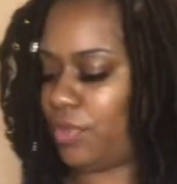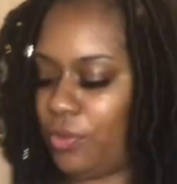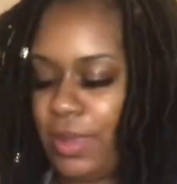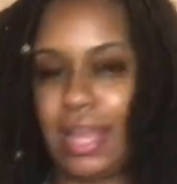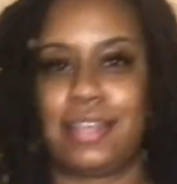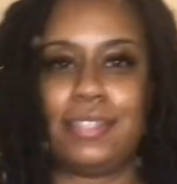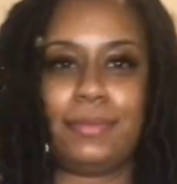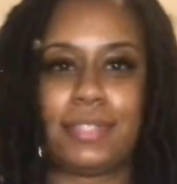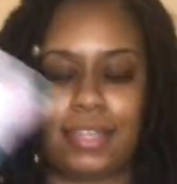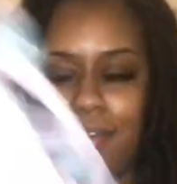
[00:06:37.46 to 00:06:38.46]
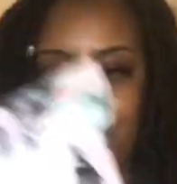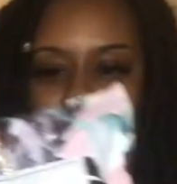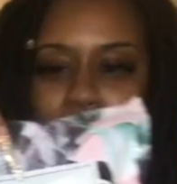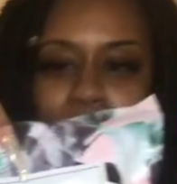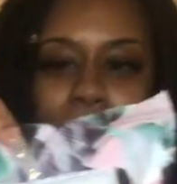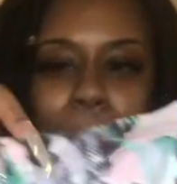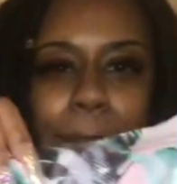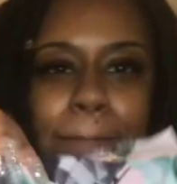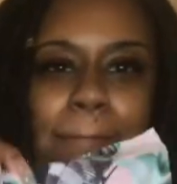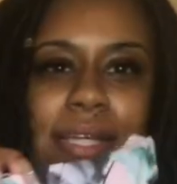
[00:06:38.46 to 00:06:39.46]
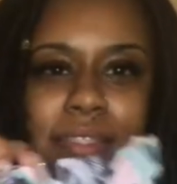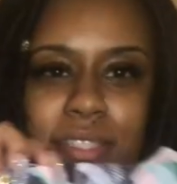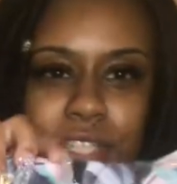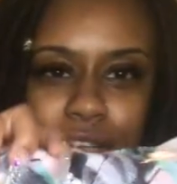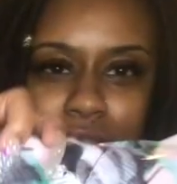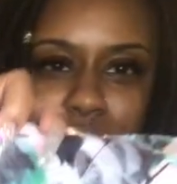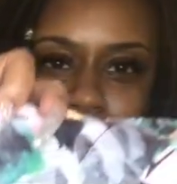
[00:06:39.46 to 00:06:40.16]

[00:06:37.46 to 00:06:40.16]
We have some stuff from She.